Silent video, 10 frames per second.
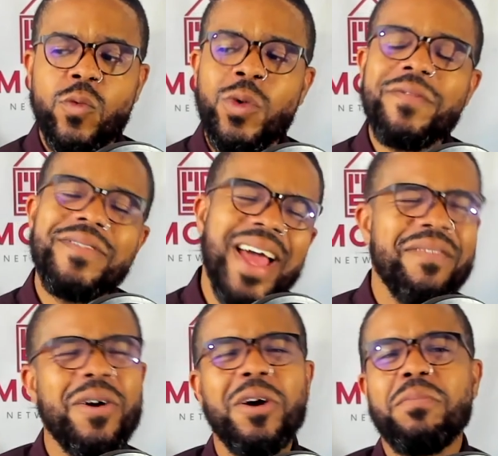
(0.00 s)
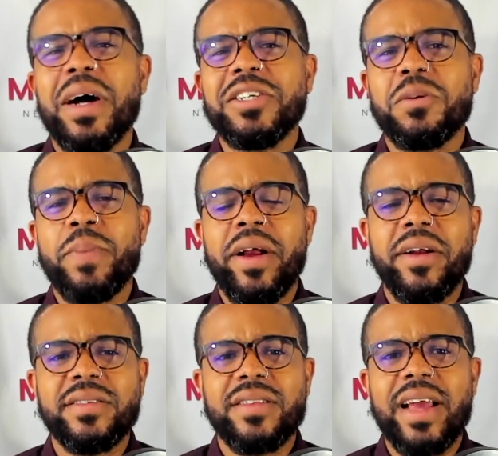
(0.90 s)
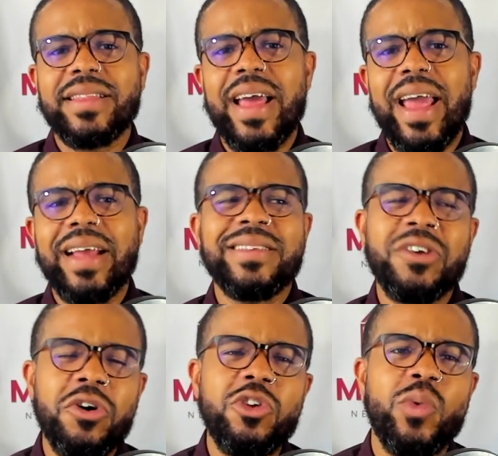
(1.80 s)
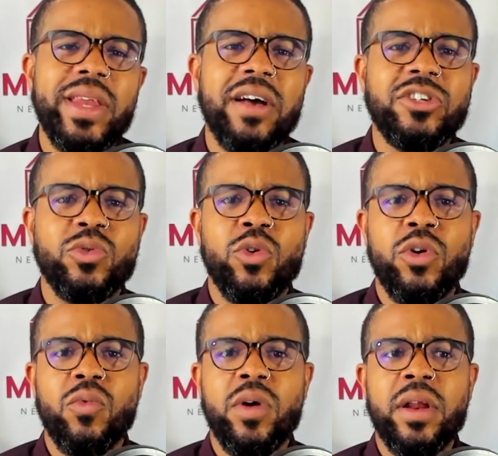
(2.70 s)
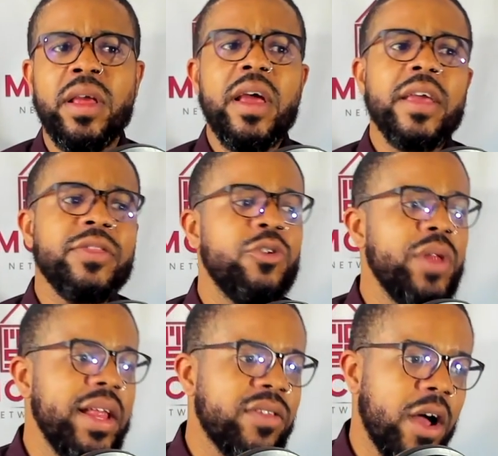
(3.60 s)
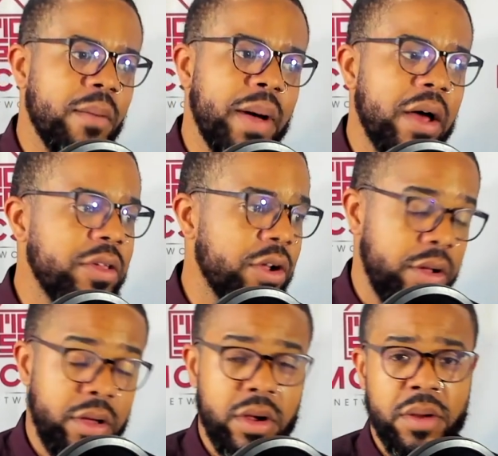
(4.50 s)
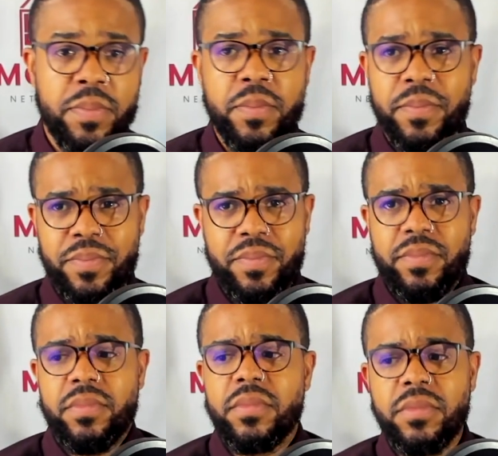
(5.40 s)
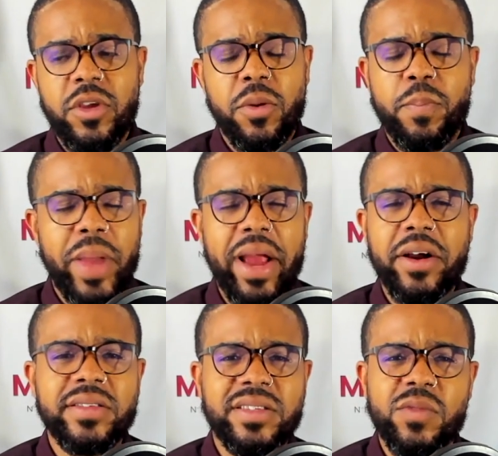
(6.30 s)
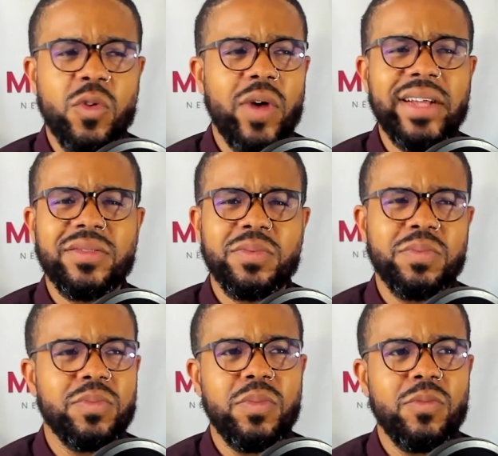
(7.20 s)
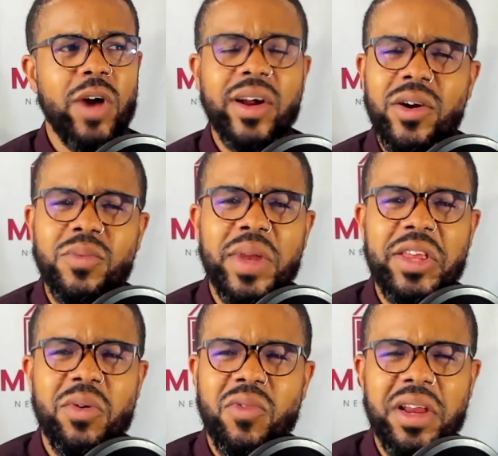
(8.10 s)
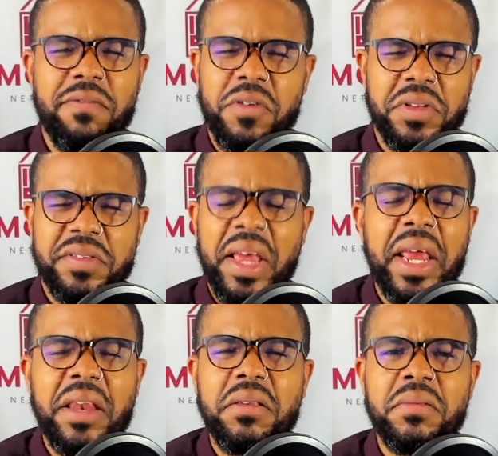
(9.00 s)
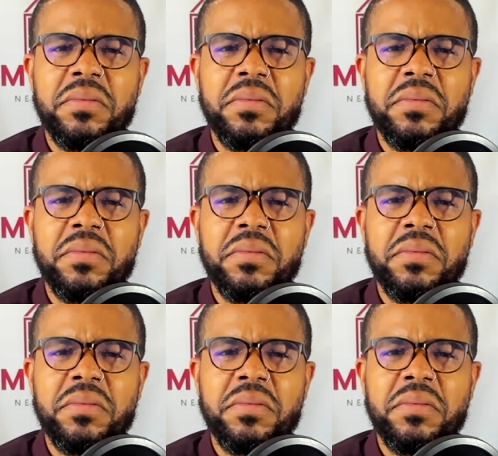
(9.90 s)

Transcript: We've never heard about your parents like that until you announced you were going to run. You didn't talk about your, your, your parents' civil rights record when you were running for the Senate.